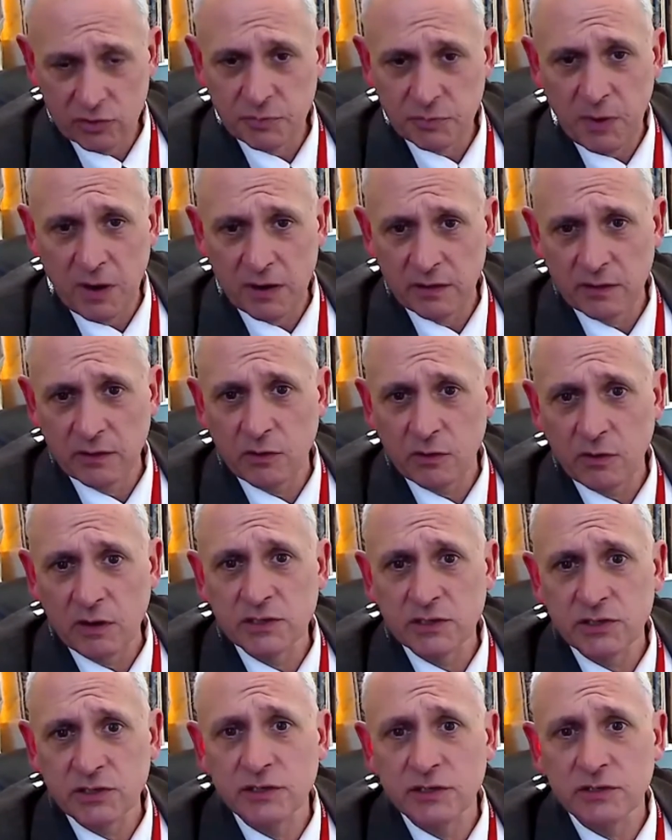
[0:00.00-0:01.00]
part of the
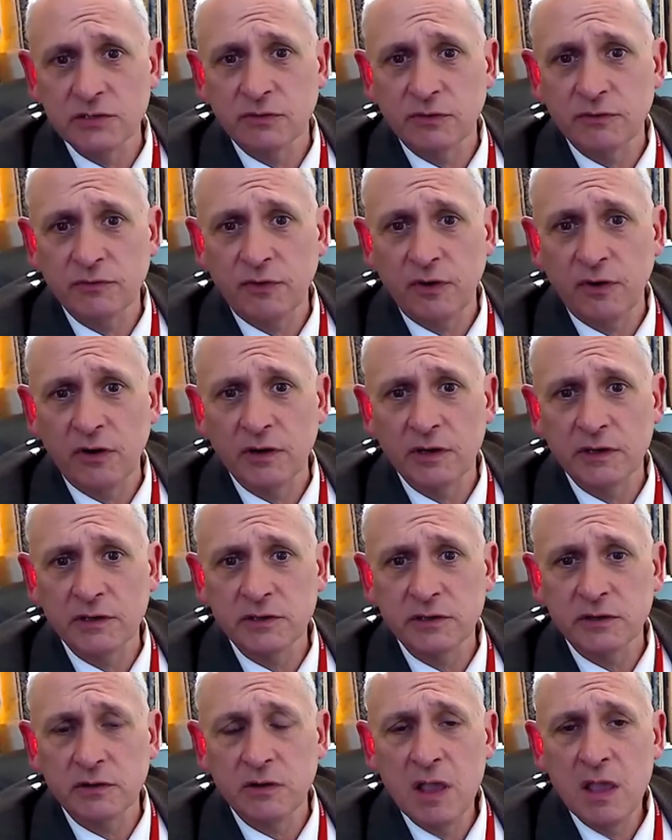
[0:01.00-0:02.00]
question is referring
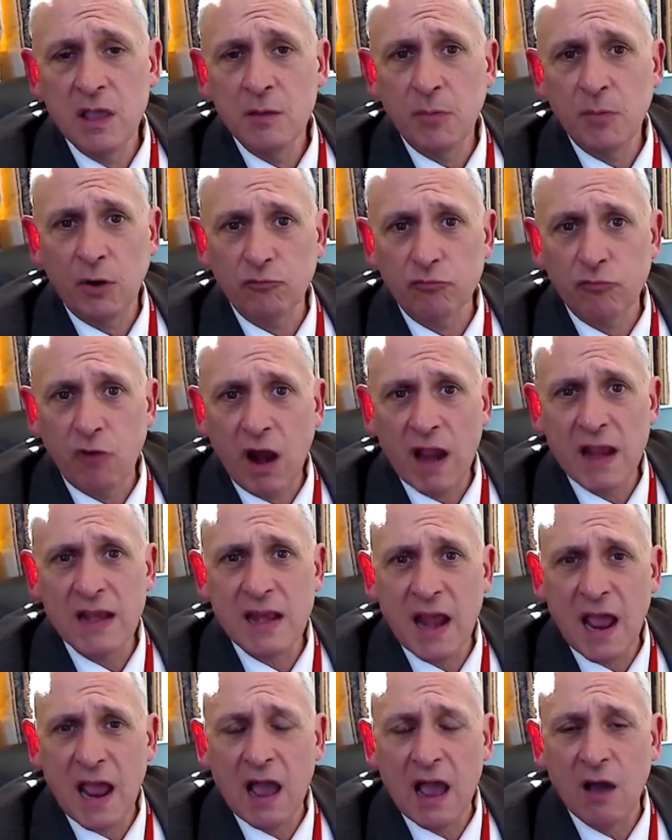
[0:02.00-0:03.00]
to. But right
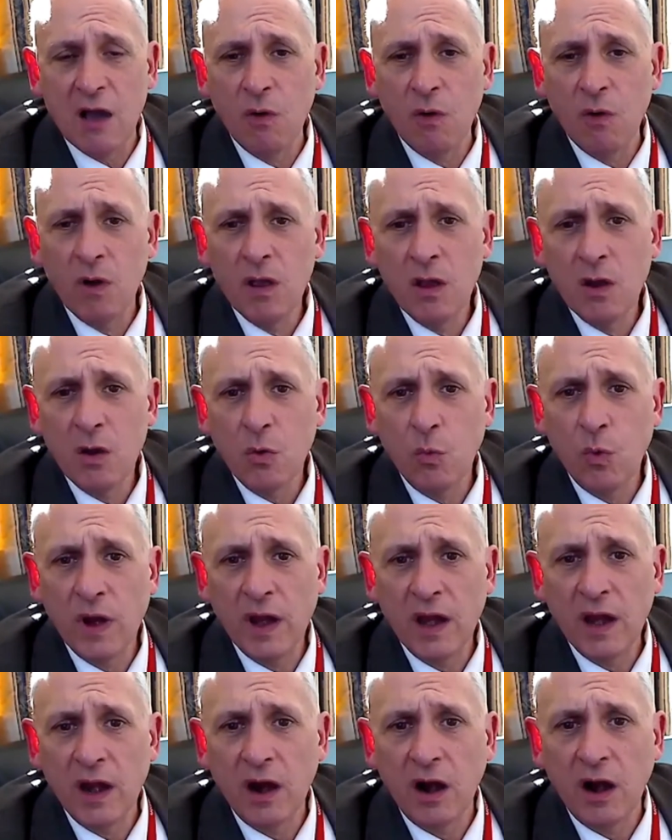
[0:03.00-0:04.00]
now,
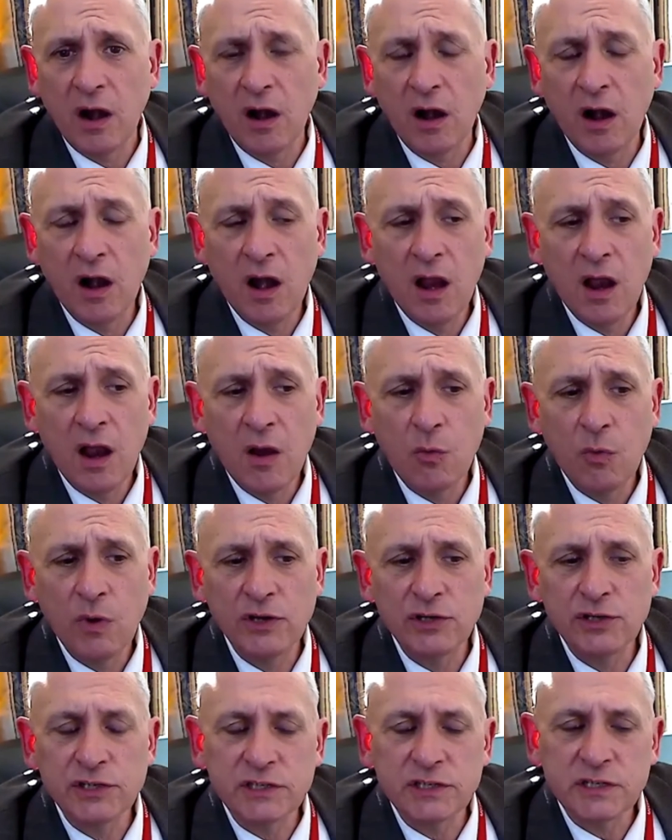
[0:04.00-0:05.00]
we're
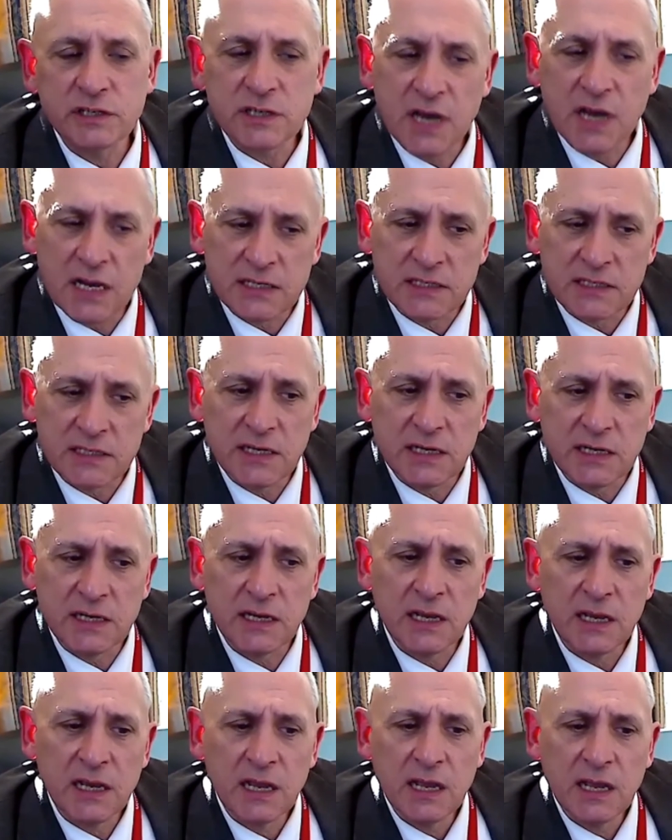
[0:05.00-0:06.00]

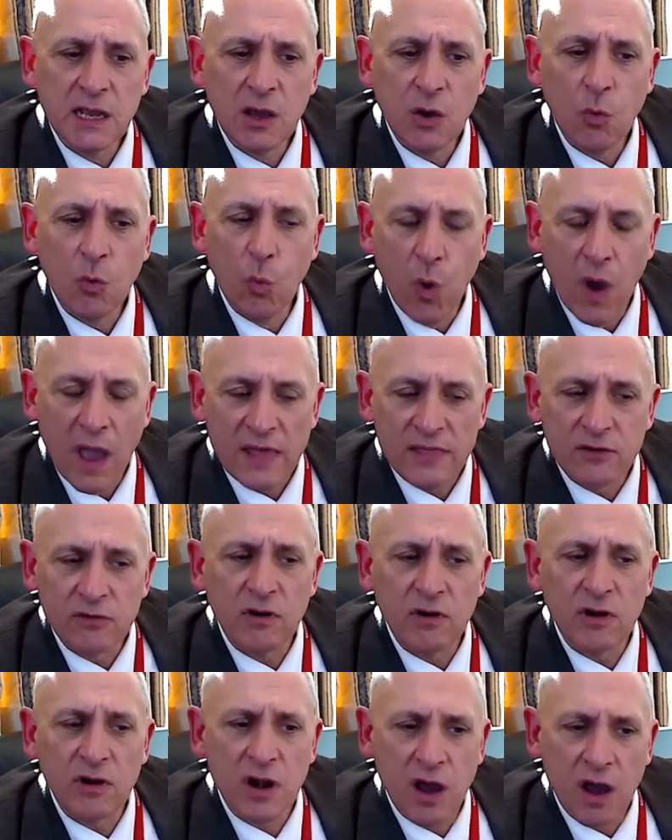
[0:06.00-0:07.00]
discussing whether
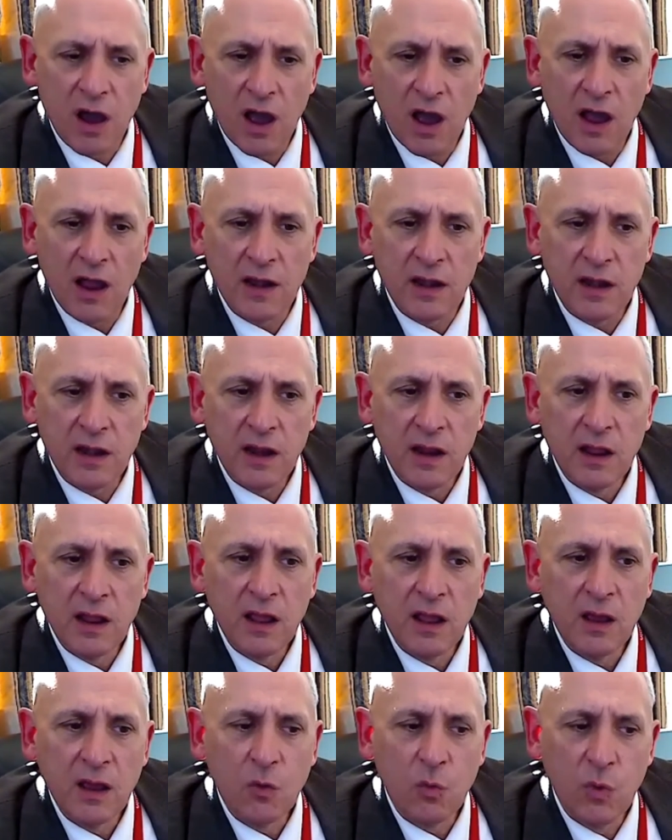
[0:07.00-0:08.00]
or not
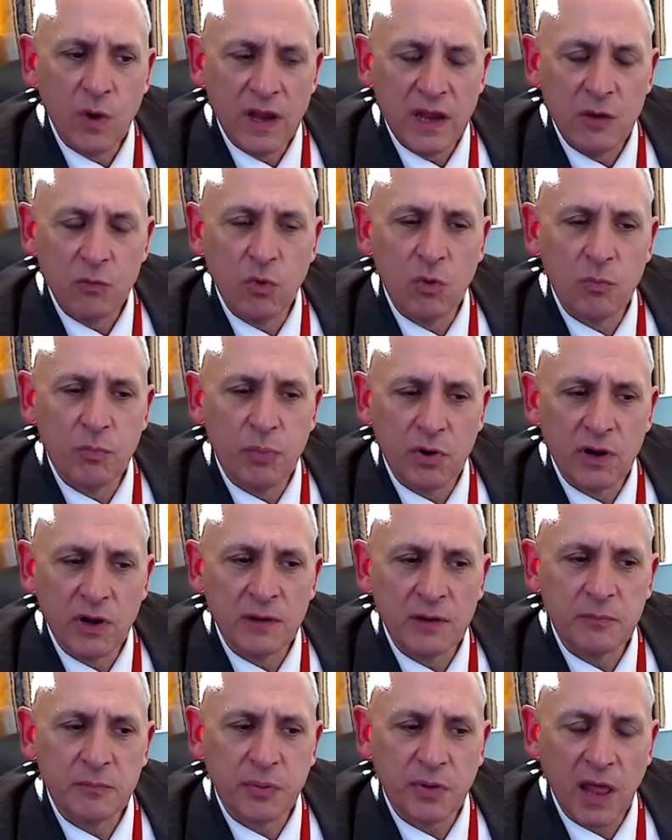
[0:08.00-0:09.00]
we will put
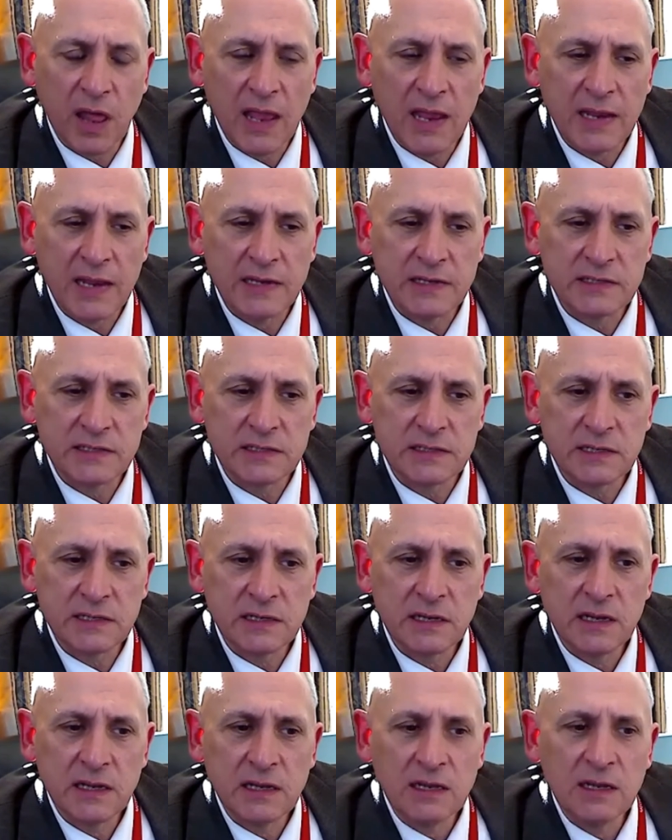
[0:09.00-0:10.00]
in place
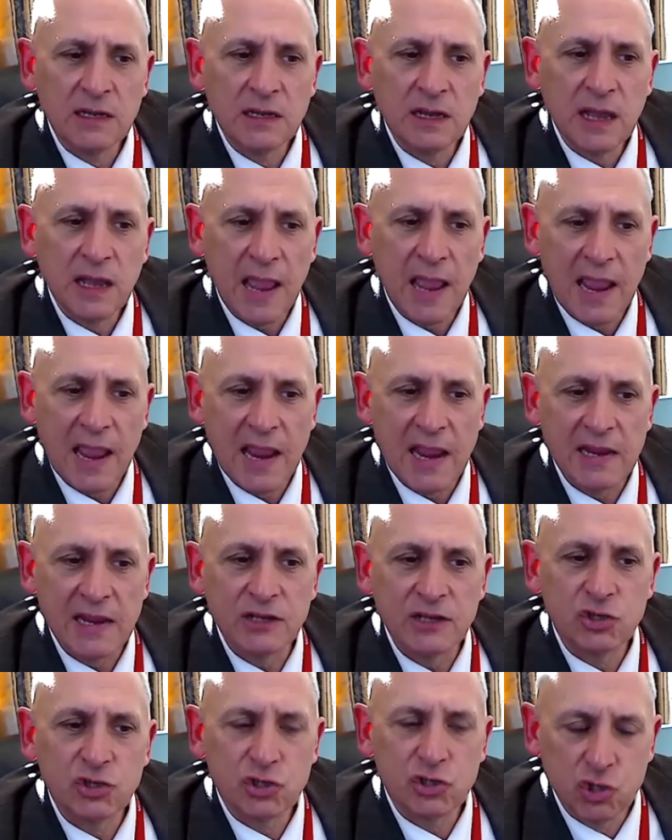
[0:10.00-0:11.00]

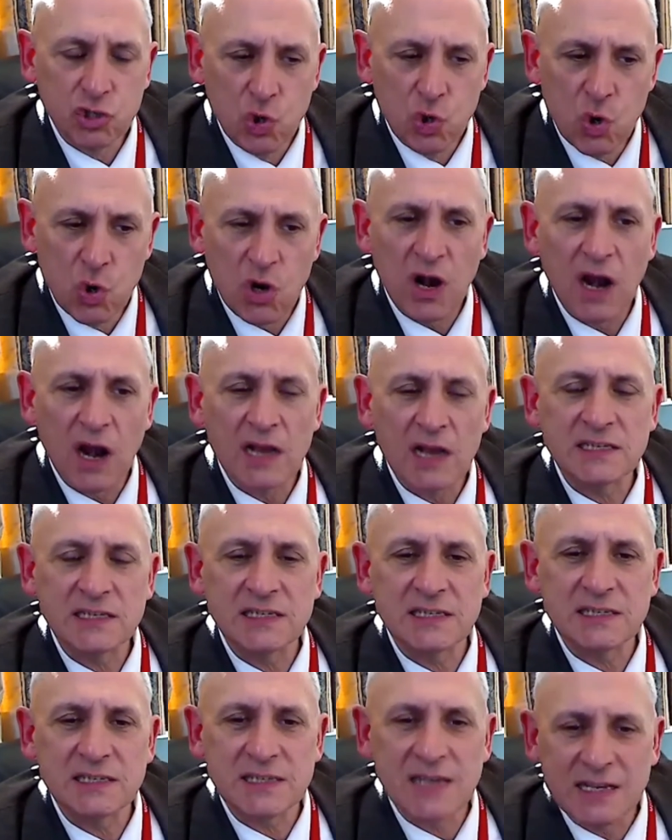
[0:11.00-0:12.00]
a sewer
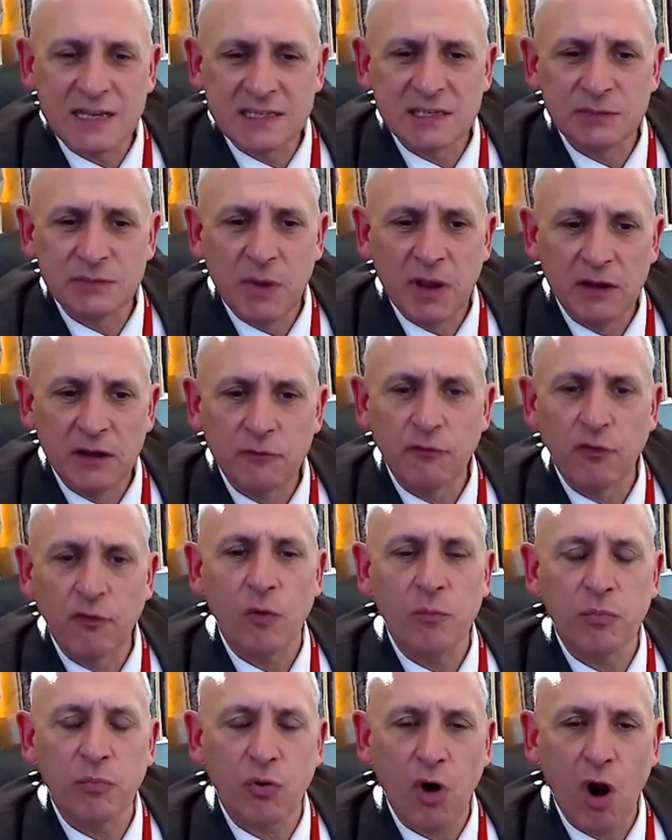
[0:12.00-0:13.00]
assessment
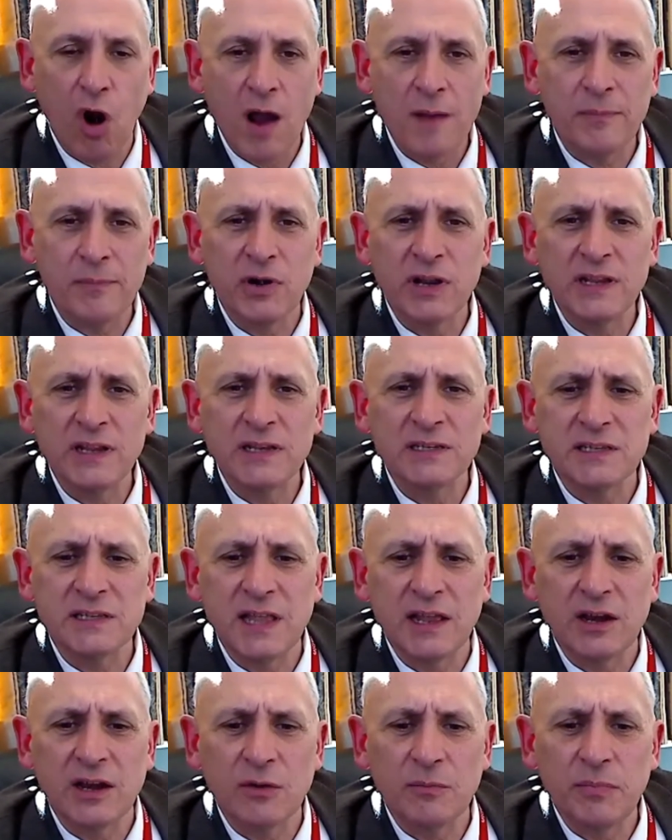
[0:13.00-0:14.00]
for properties
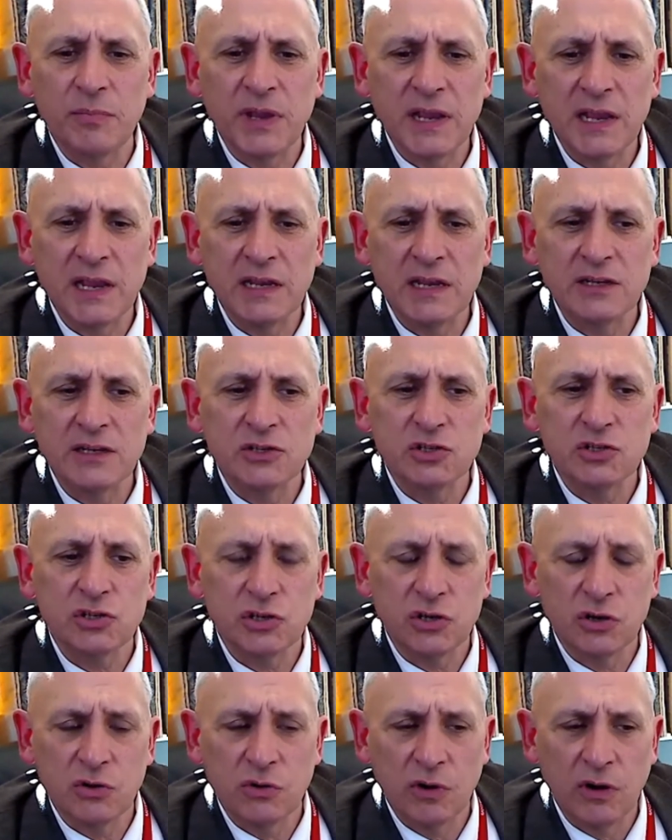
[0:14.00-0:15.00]
that are being
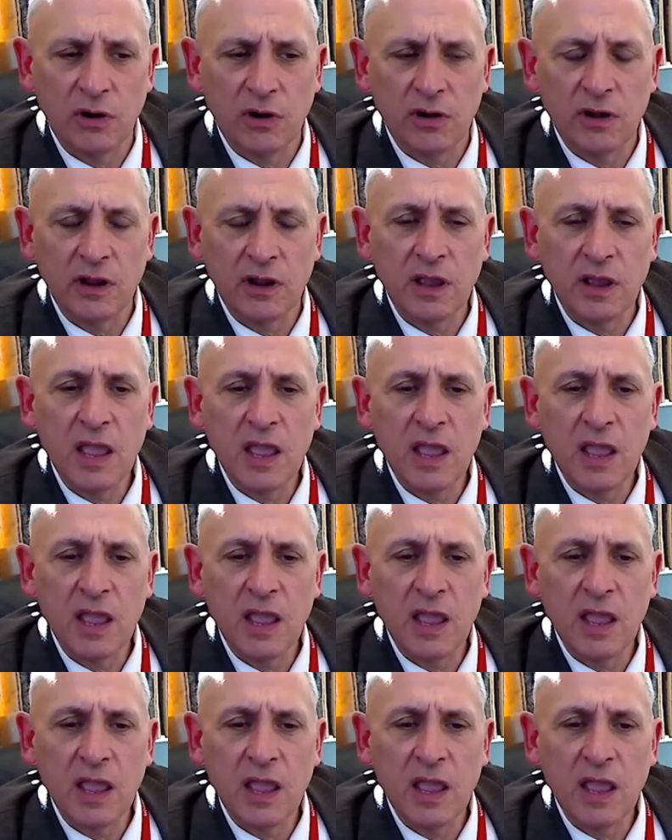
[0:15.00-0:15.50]
sewered.